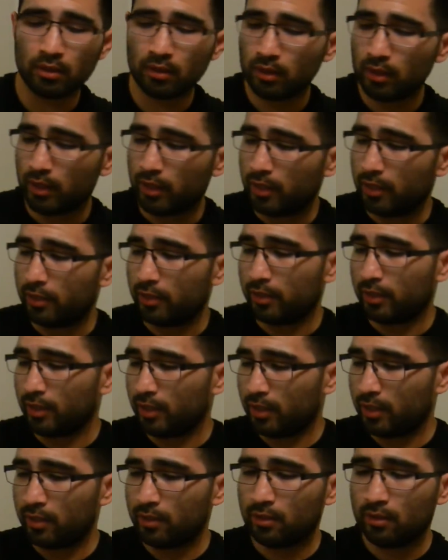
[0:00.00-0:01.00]
And
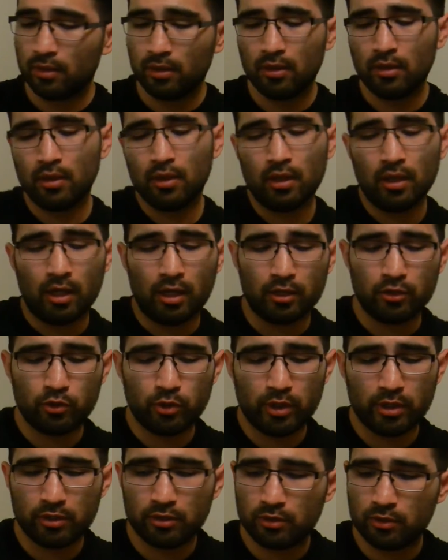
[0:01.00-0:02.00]
again, I'll
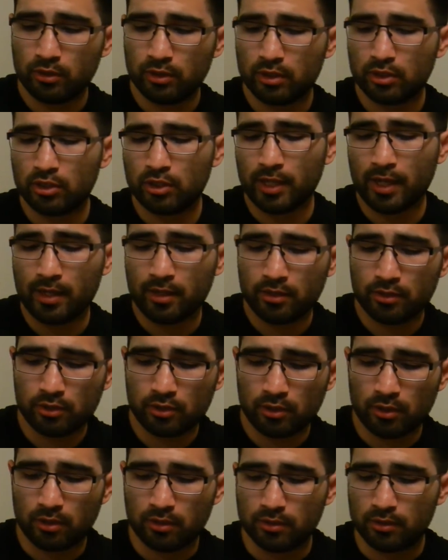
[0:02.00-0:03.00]
try to do this challenge
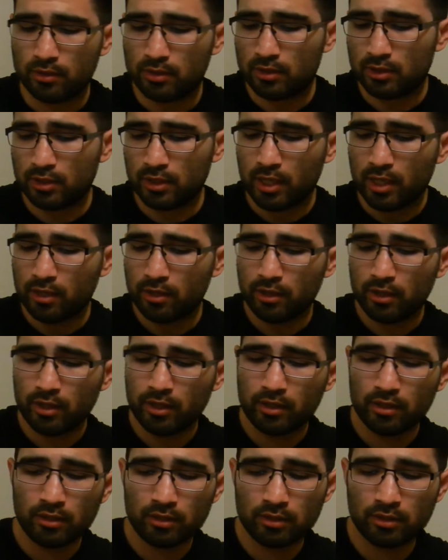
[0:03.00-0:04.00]
on
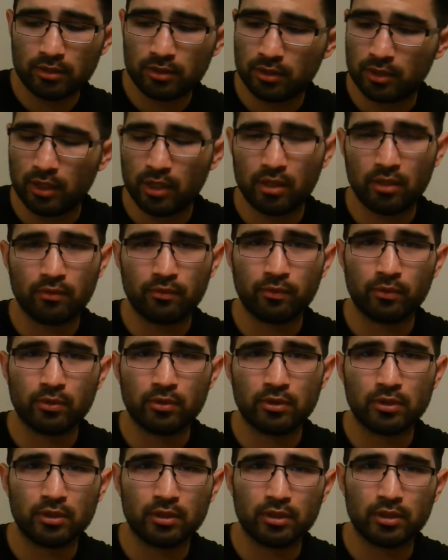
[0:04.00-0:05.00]
Saturday. Today,
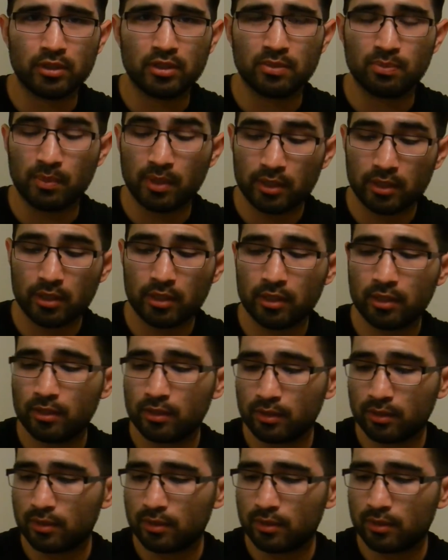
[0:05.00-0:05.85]
unfortunately, is Monday,